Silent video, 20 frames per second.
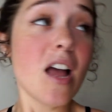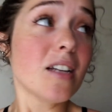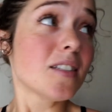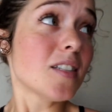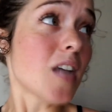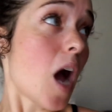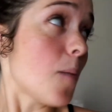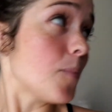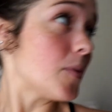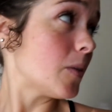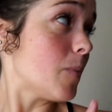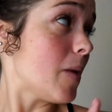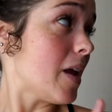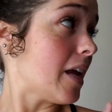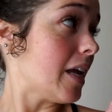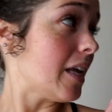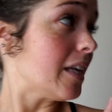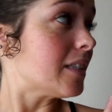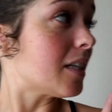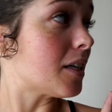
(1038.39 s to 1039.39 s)
Tom is
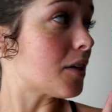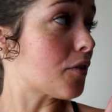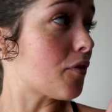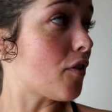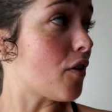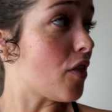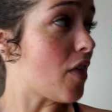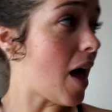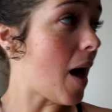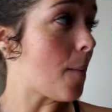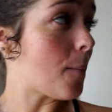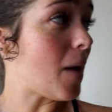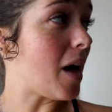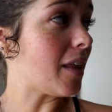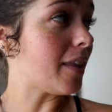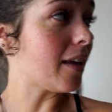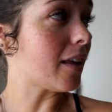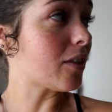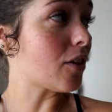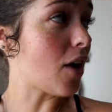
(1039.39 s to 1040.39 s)
making dinner for them. I
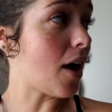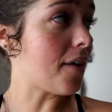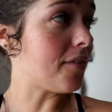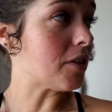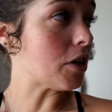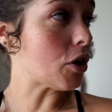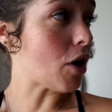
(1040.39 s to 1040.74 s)
think they're having